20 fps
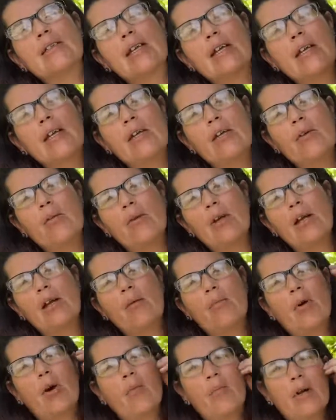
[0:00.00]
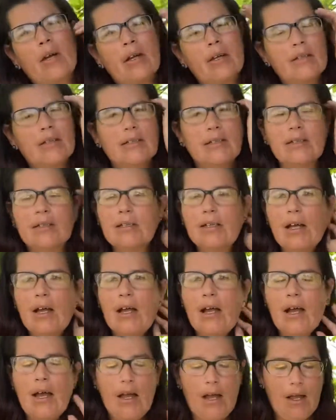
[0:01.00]
like a eureka moment. And
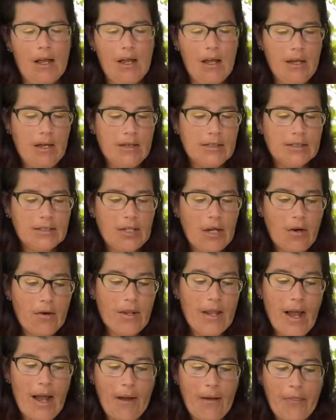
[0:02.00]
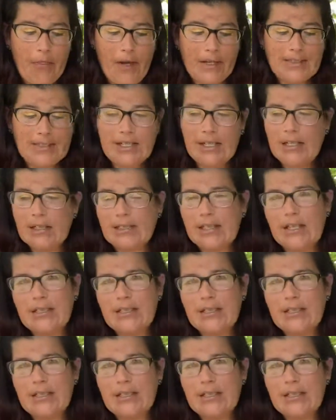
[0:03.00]
so, yeah, that's it.